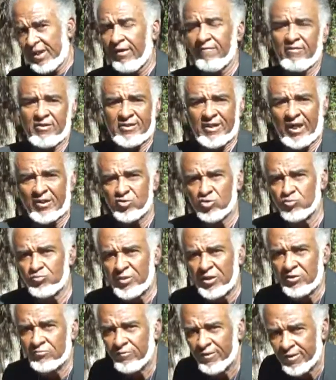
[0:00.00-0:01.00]
If it's not no
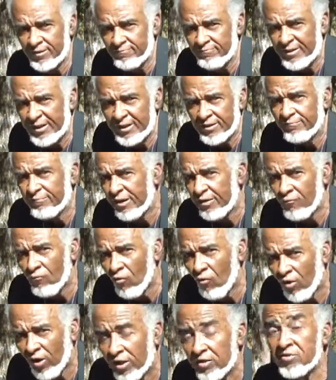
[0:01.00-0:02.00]
peace, what it mean? mean
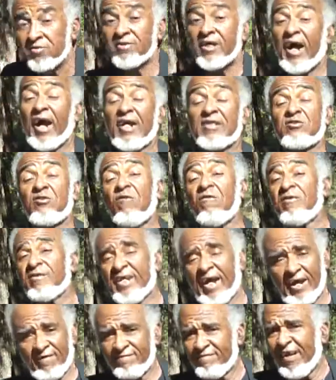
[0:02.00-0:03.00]
war. I
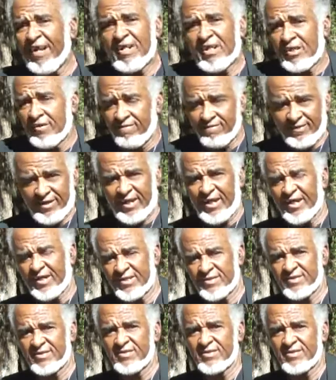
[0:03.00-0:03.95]
told you, I frankly don't care.